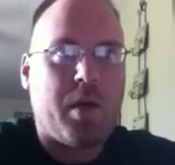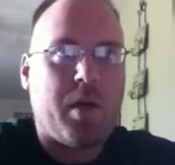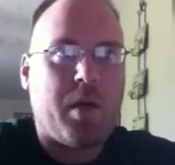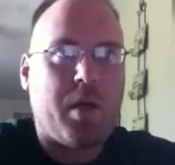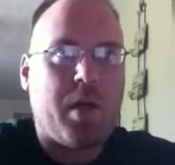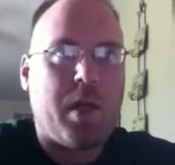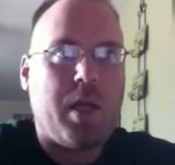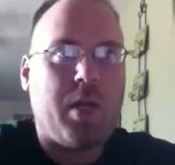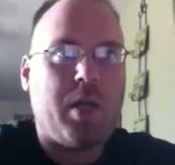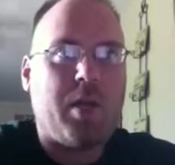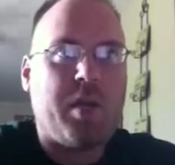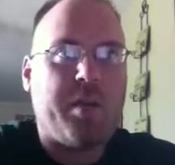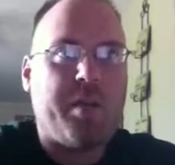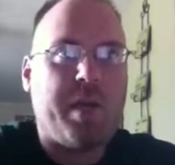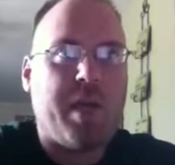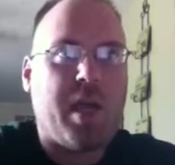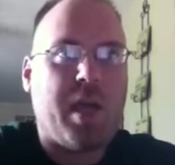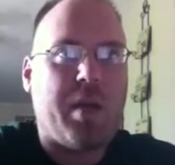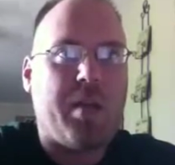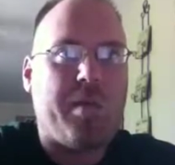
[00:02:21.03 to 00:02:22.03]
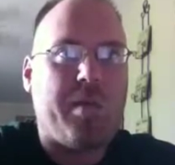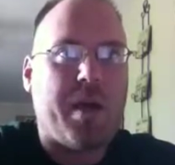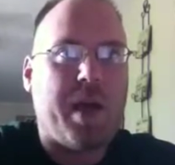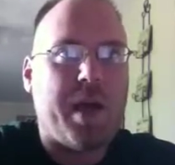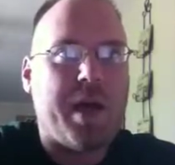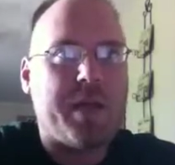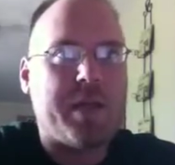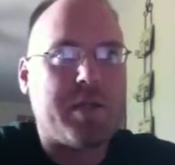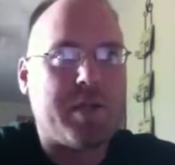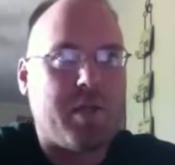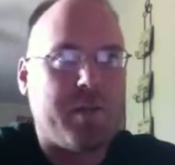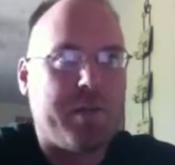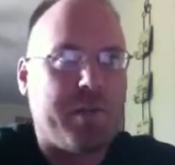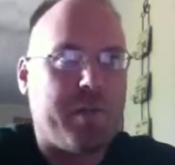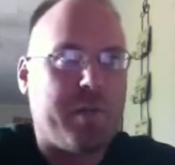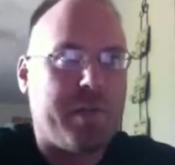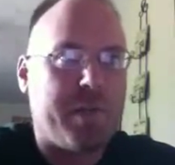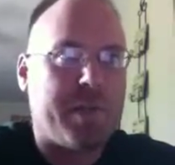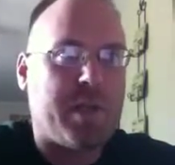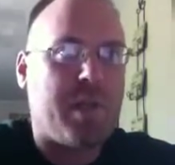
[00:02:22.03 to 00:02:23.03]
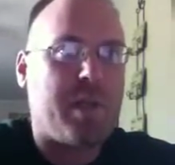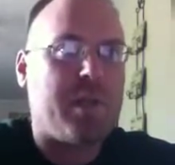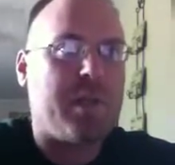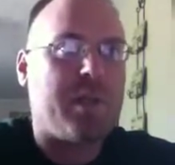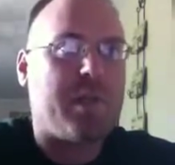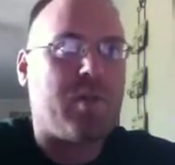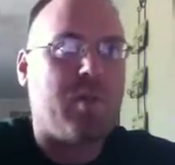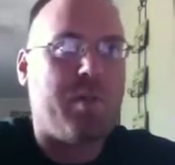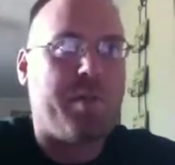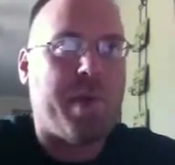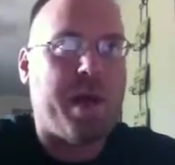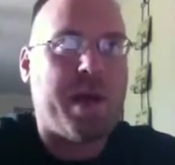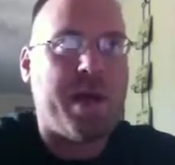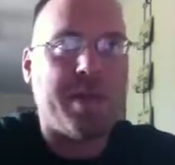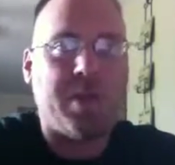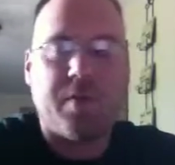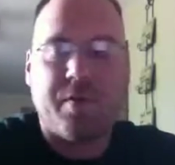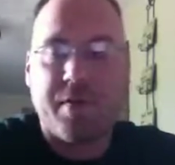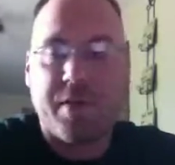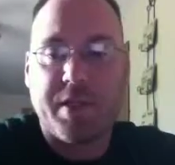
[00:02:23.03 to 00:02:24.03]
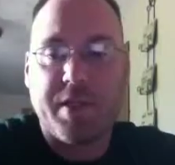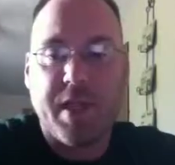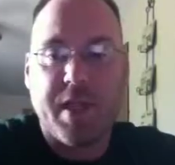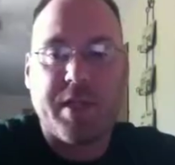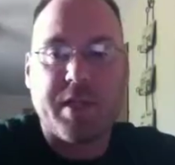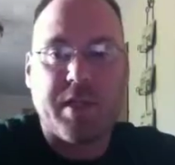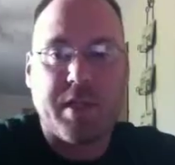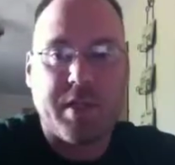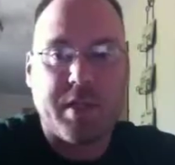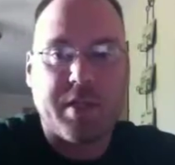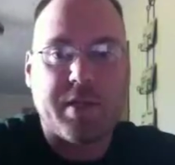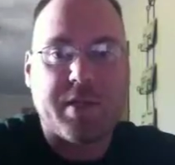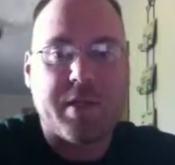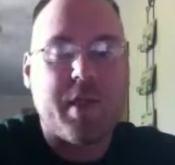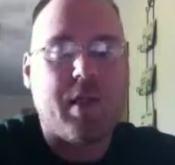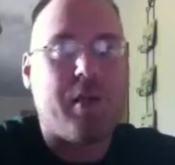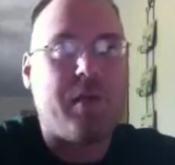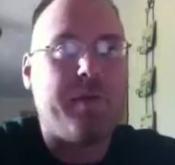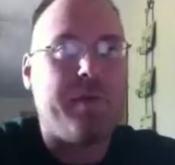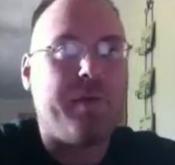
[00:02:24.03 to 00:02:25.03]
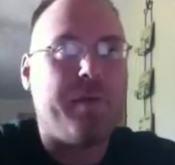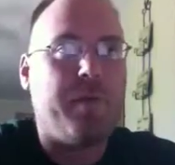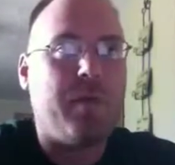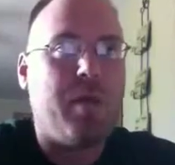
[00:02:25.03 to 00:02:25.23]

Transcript: He could have become biased over the results or biased over the testing itself,